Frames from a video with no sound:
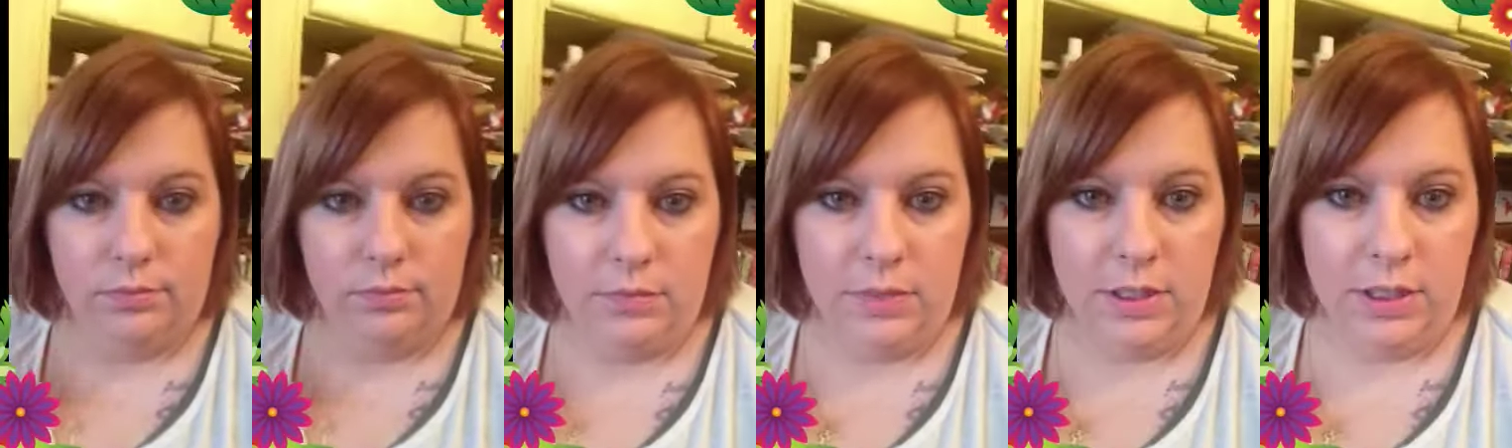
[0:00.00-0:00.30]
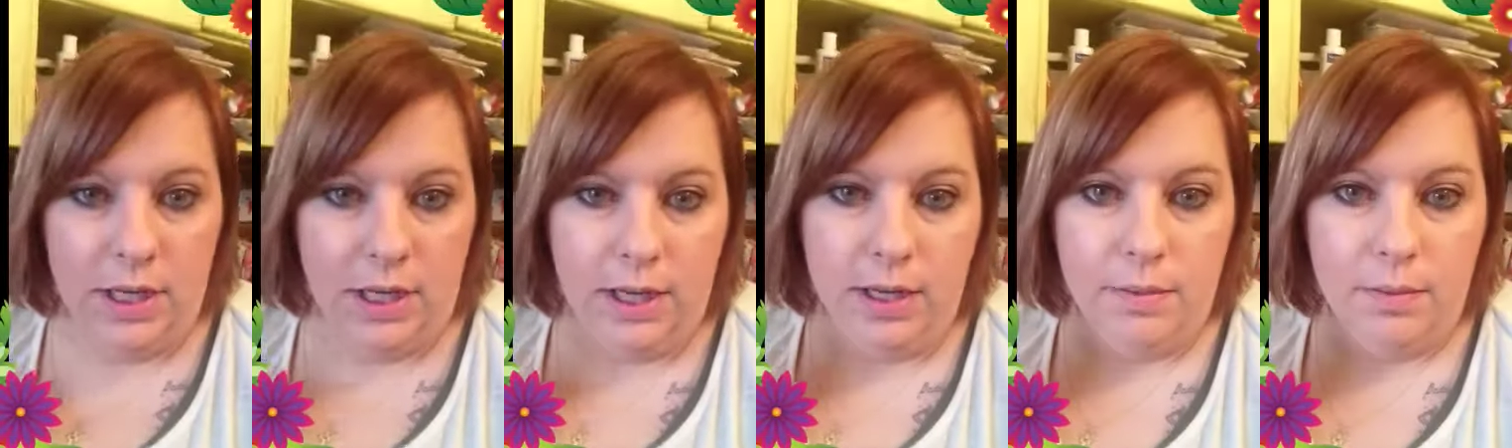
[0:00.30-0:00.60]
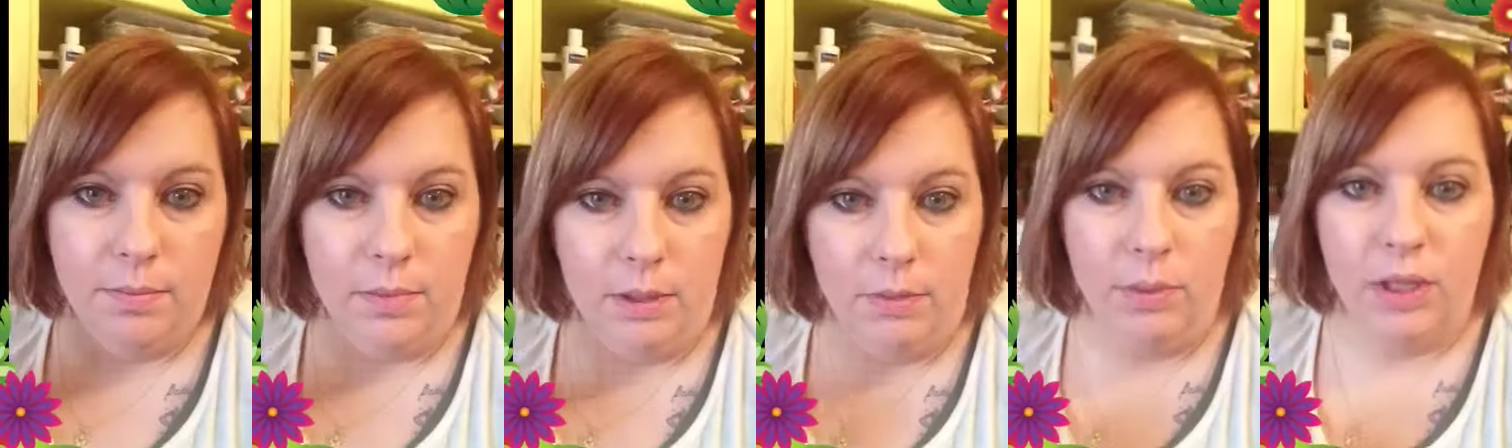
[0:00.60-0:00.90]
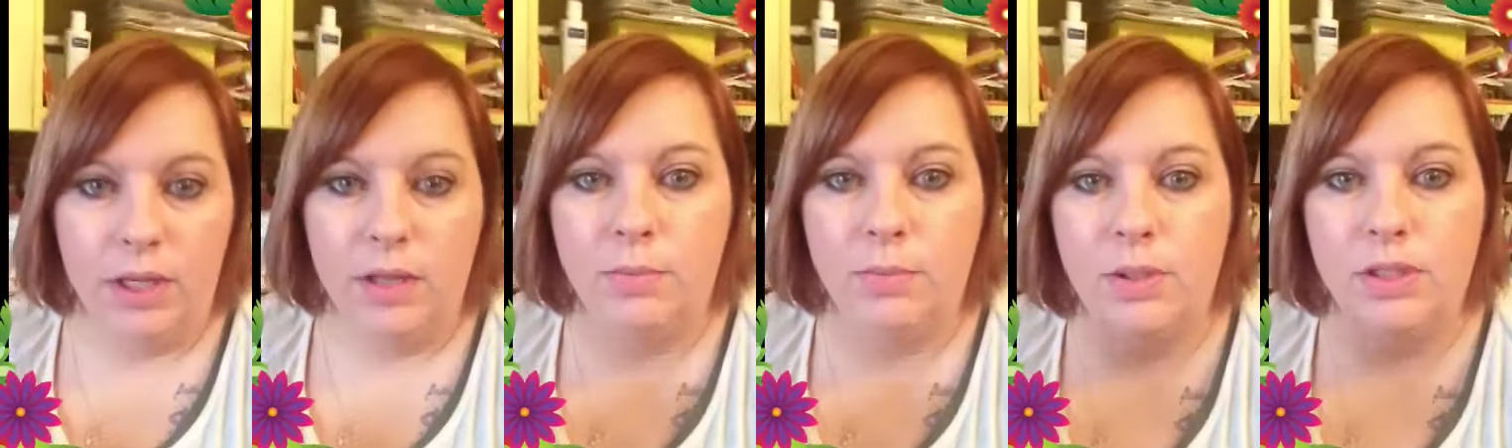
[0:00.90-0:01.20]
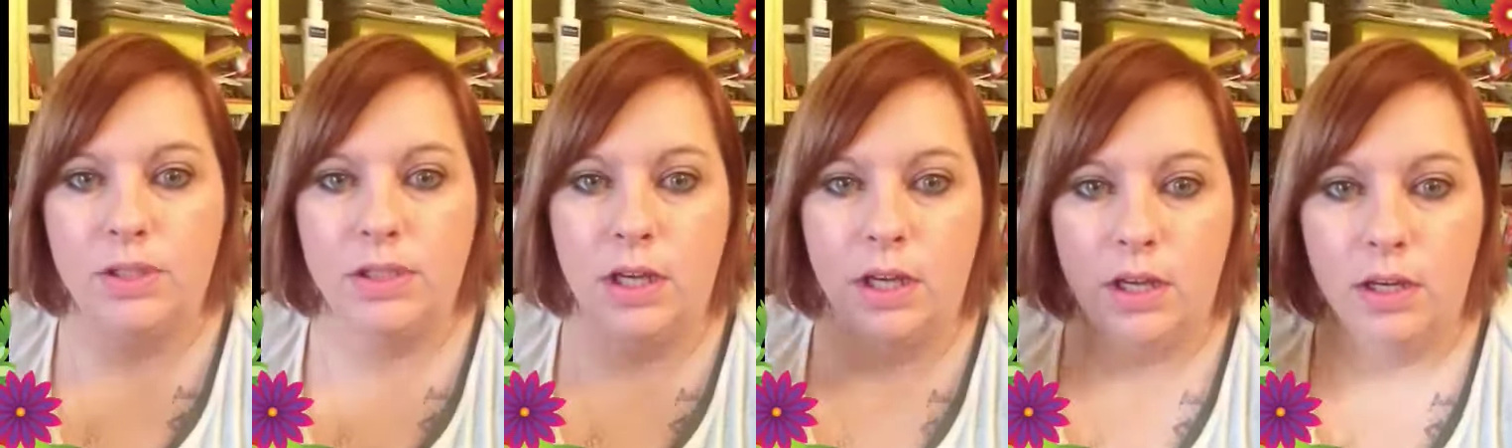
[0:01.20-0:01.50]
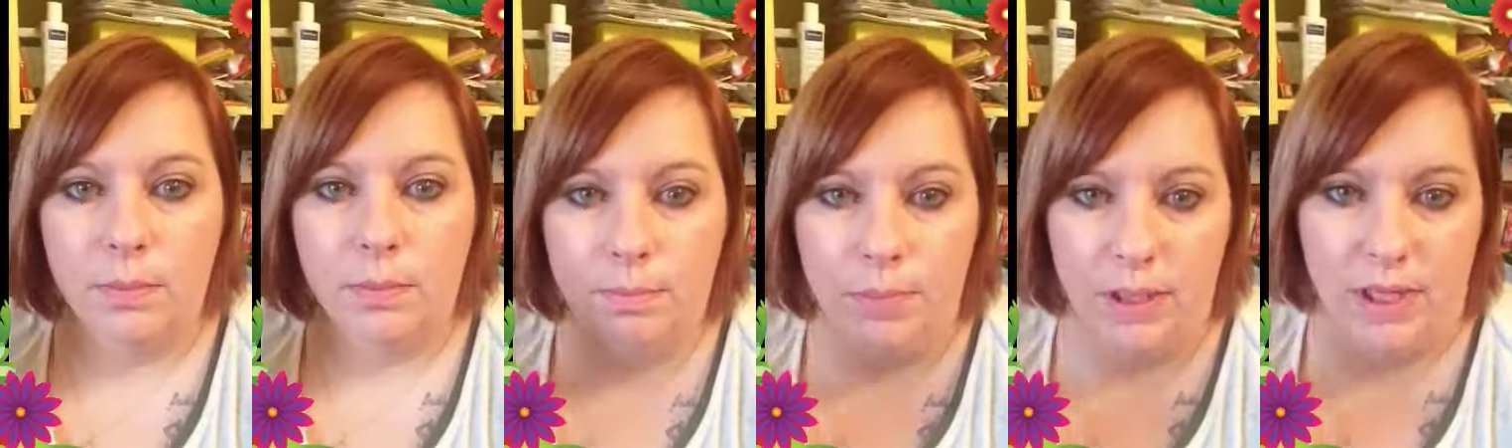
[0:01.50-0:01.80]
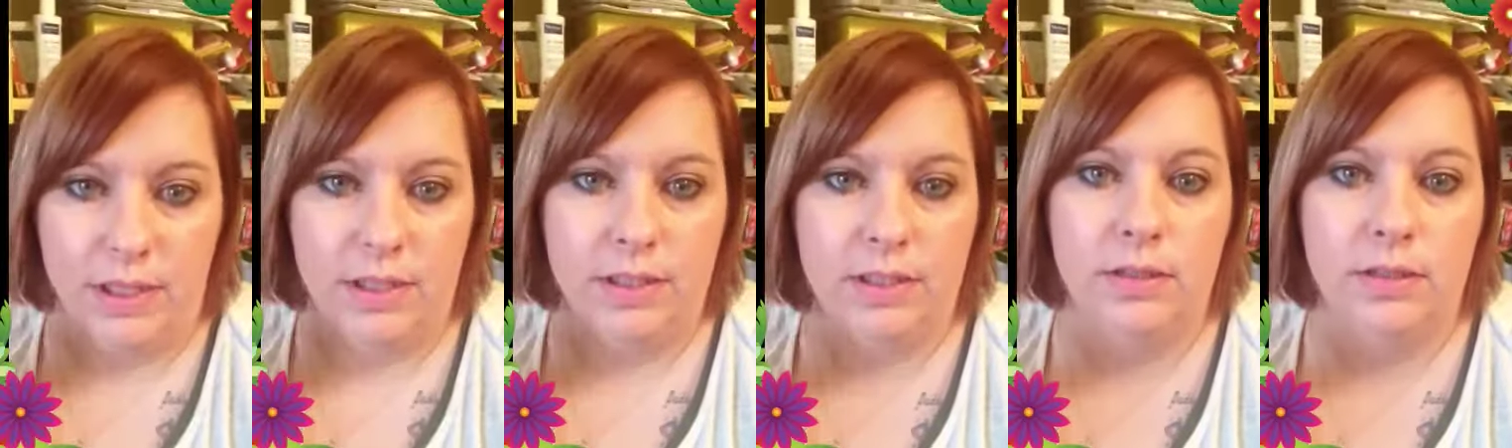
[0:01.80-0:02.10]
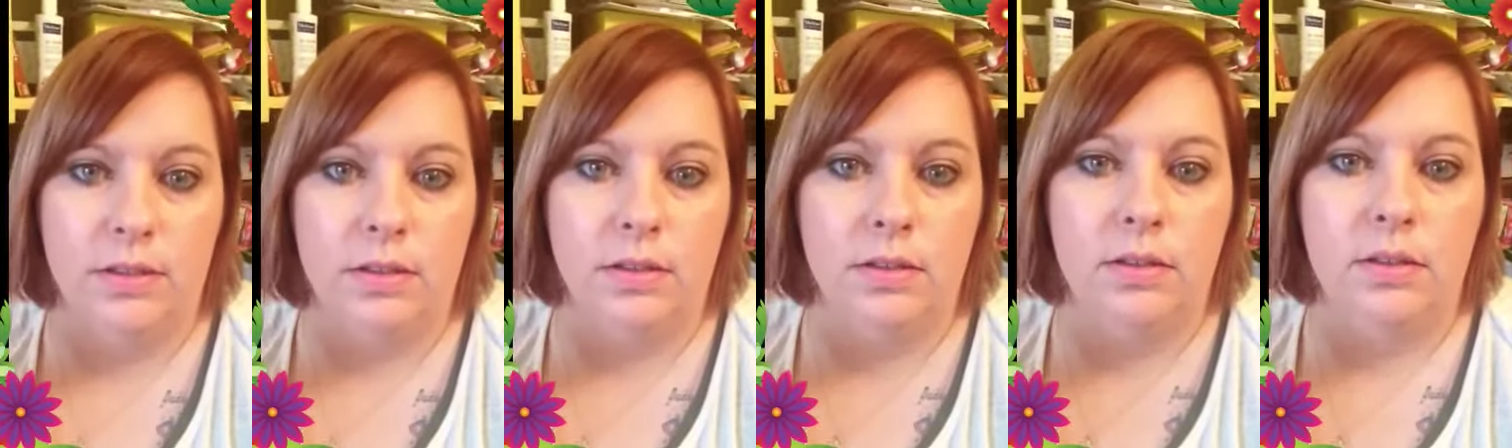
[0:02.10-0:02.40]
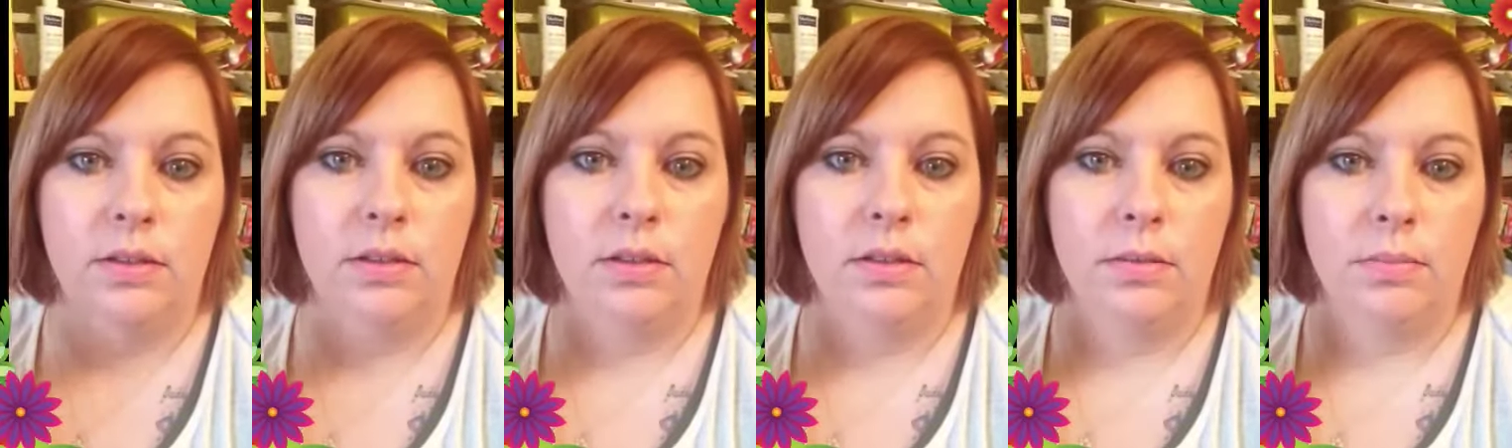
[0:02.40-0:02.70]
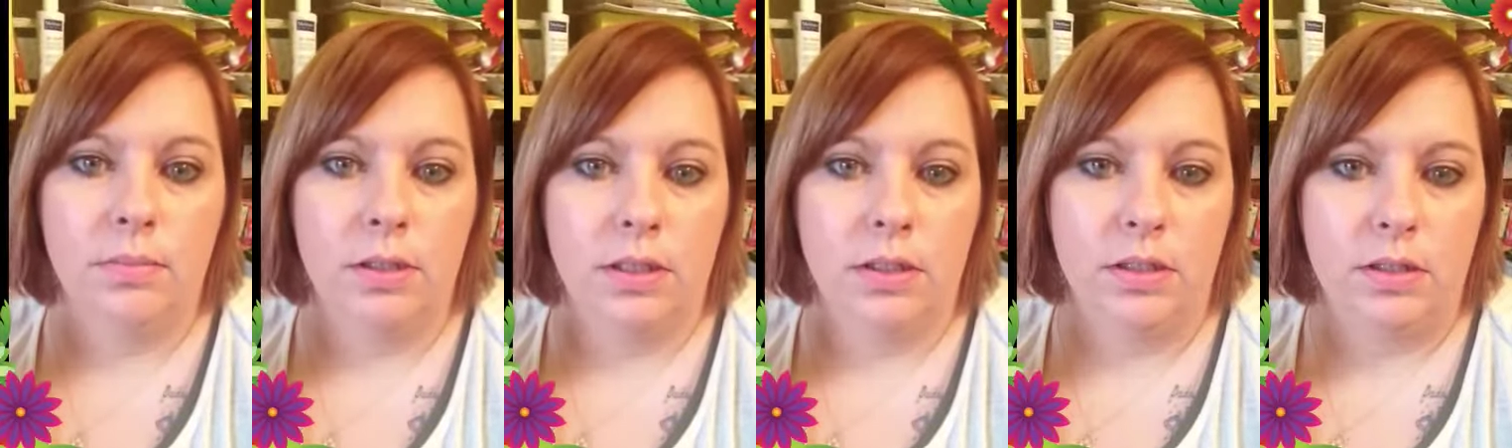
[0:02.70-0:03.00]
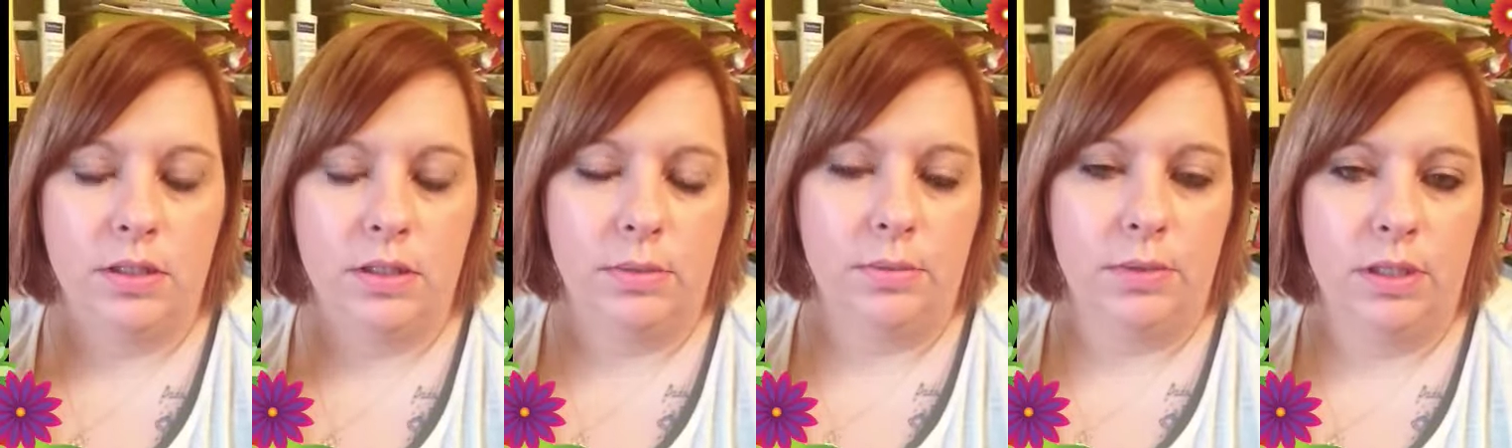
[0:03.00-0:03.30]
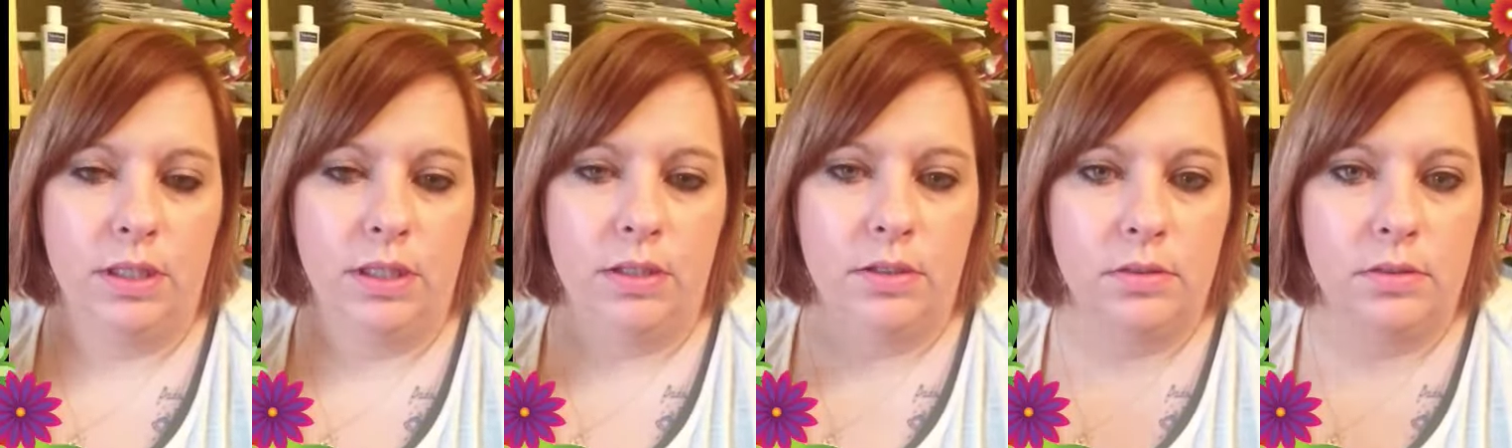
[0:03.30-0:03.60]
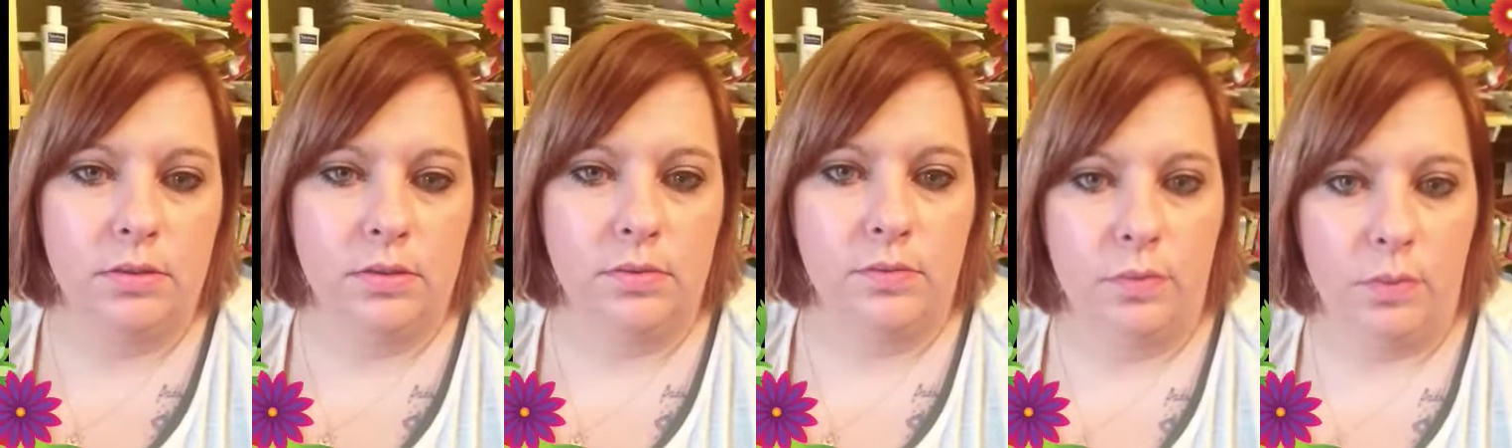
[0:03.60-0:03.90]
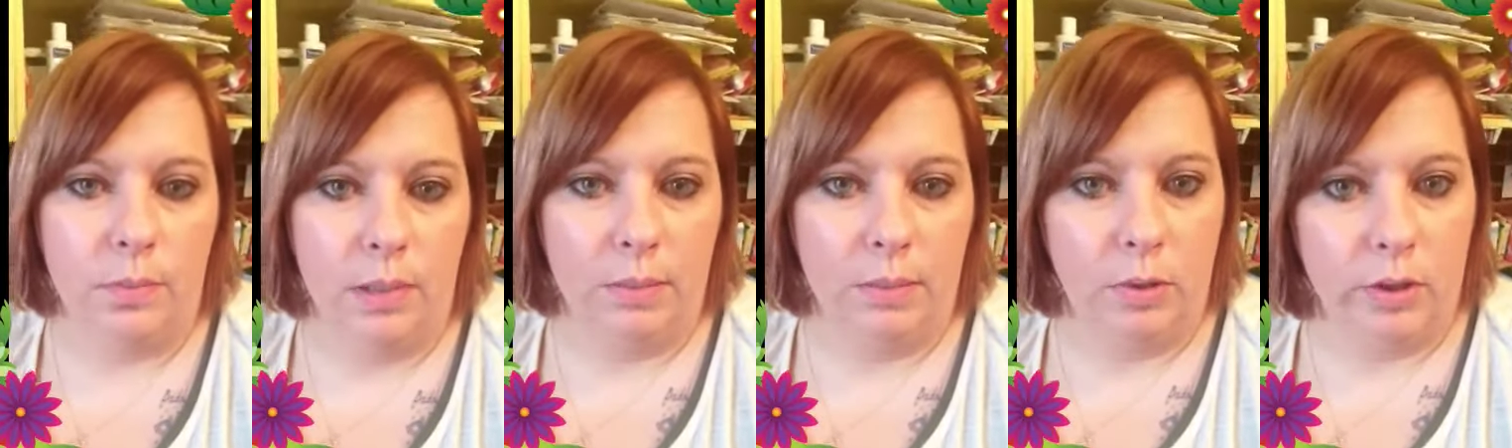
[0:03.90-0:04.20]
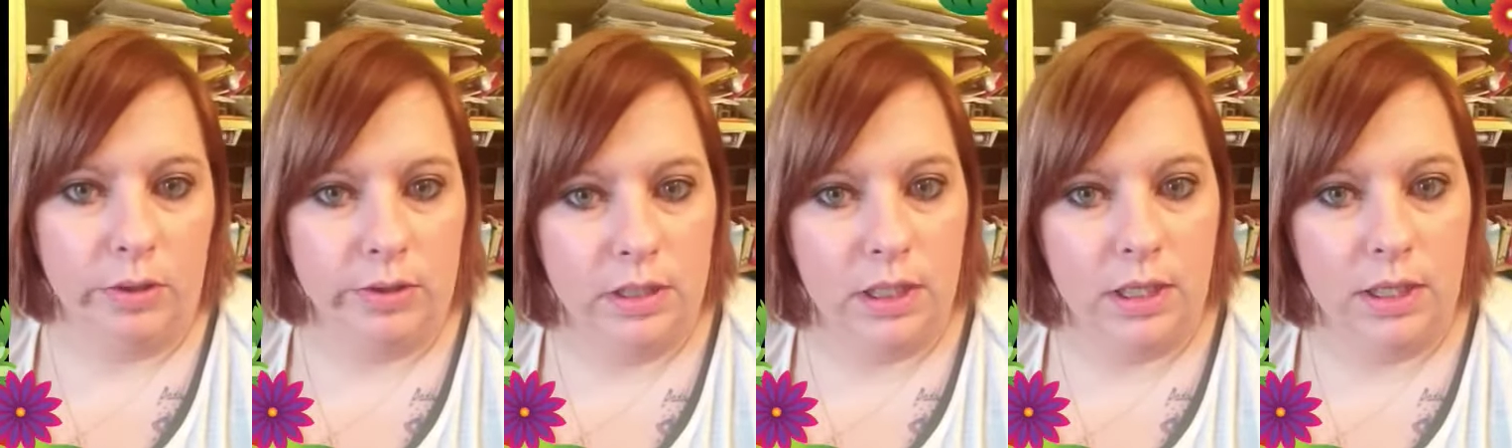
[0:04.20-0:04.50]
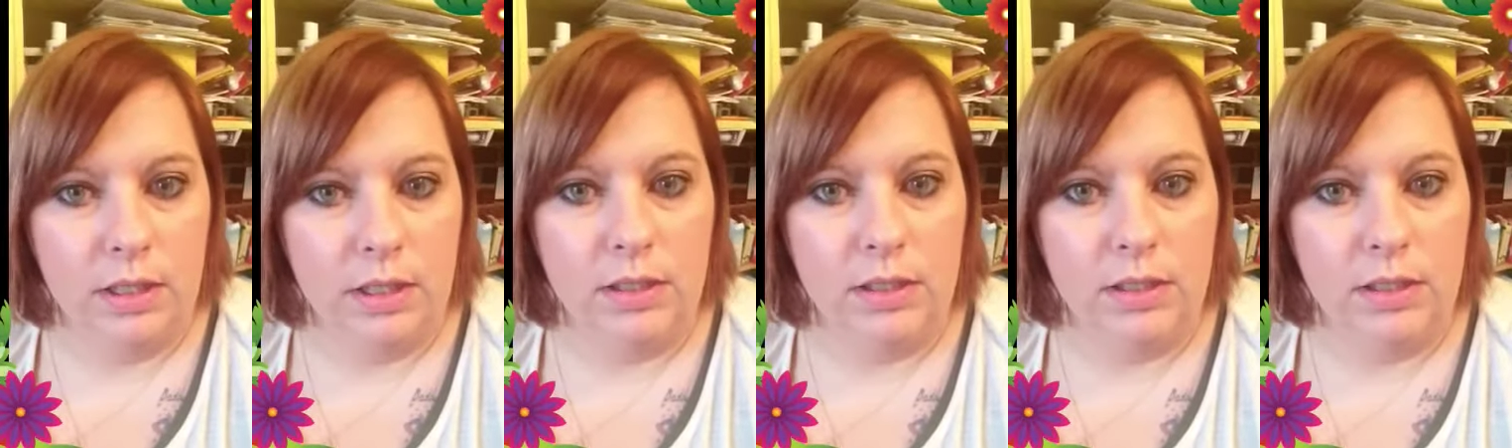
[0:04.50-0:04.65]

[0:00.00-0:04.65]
Today my makeup is kind of basic because I went out for my birthday,